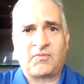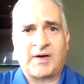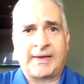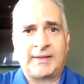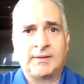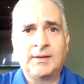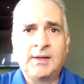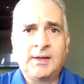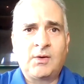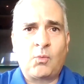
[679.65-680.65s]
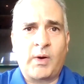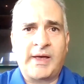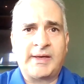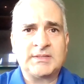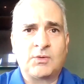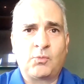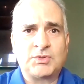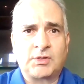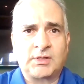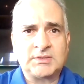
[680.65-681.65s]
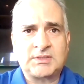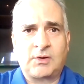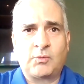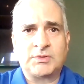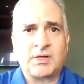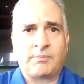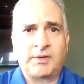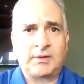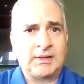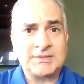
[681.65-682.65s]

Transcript: find ways in which you can stick with something.